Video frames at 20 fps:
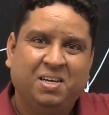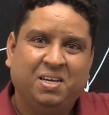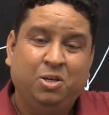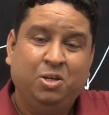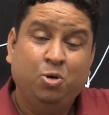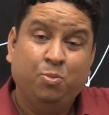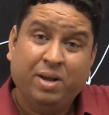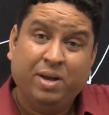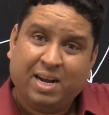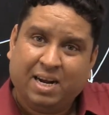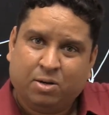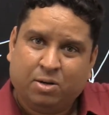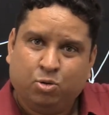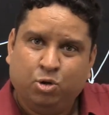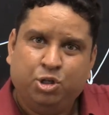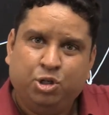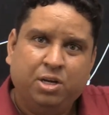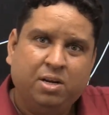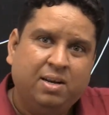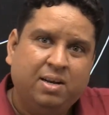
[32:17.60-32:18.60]
You may get
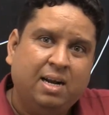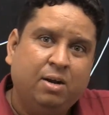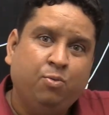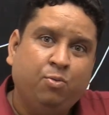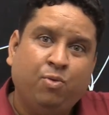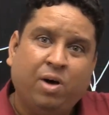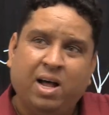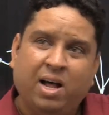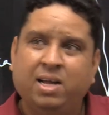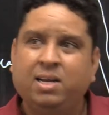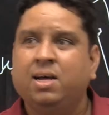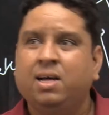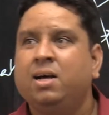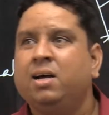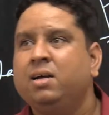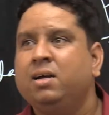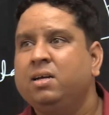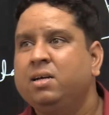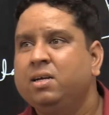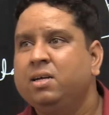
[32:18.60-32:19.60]
questioned that why
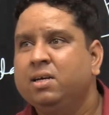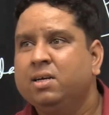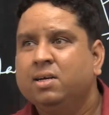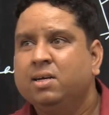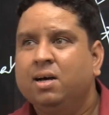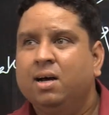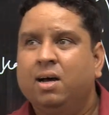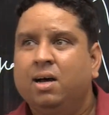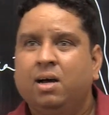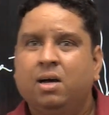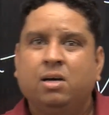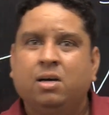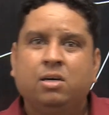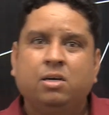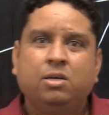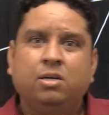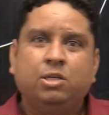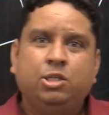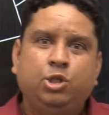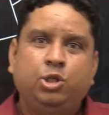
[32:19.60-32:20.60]
the
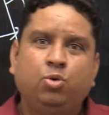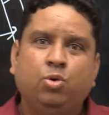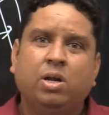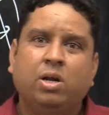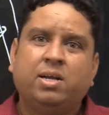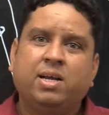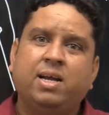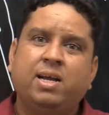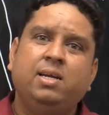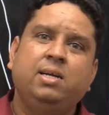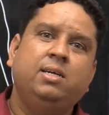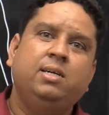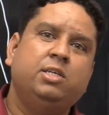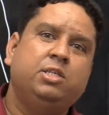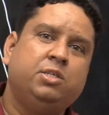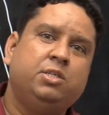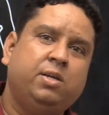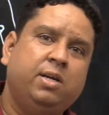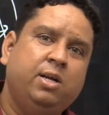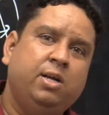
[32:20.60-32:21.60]
sugarcane
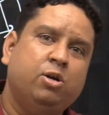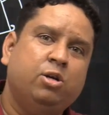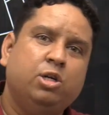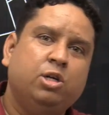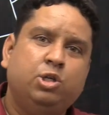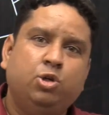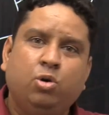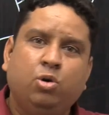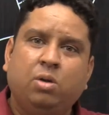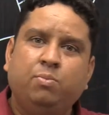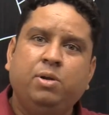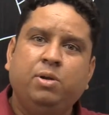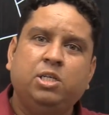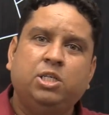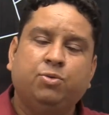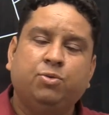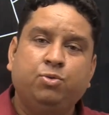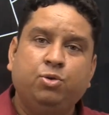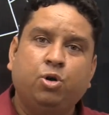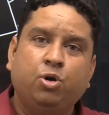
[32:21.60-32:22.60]
industry or the sugar mills
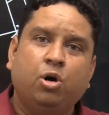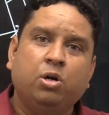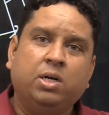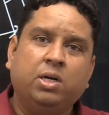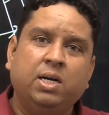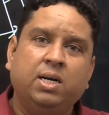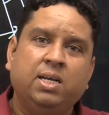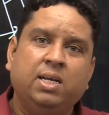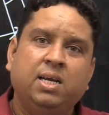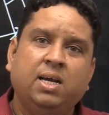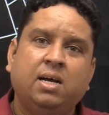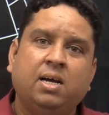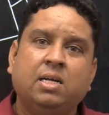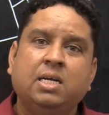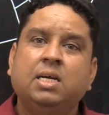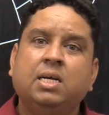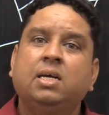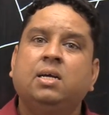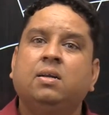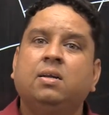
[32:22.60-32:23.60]
of North India,
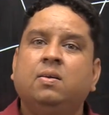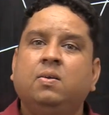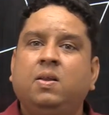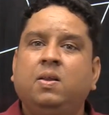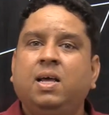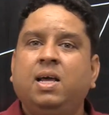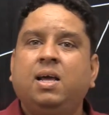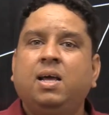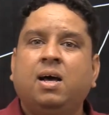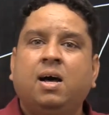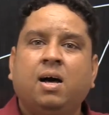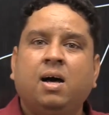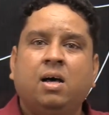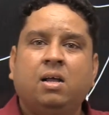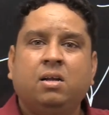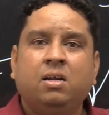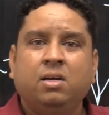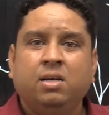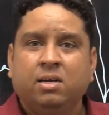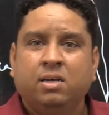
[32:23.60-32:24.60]
they
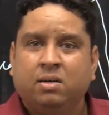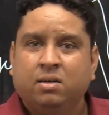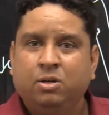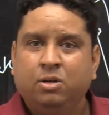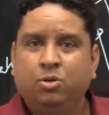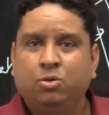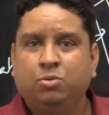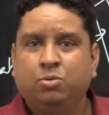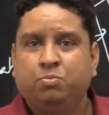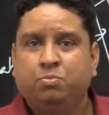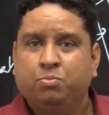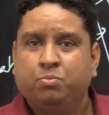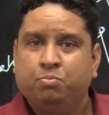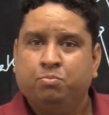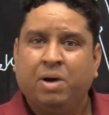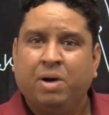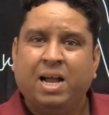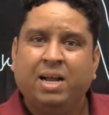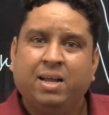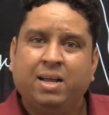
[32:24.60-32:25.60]
are
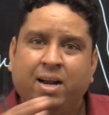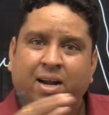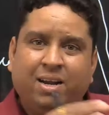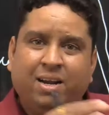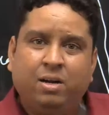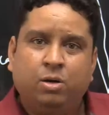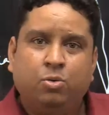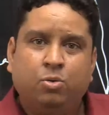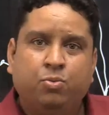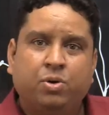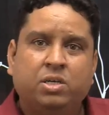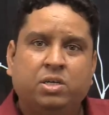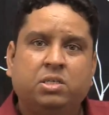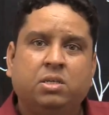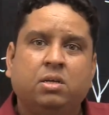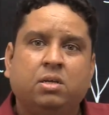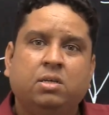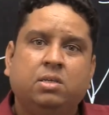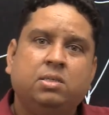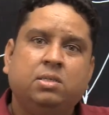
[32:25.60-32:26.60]
migrating towards
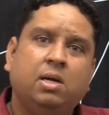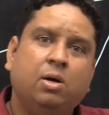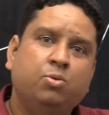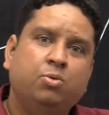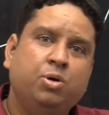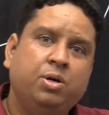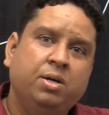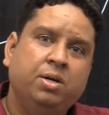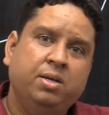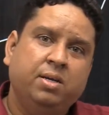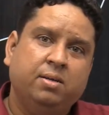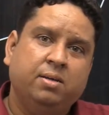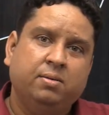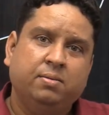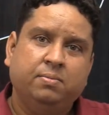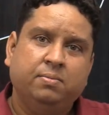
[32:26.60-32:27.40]
South India.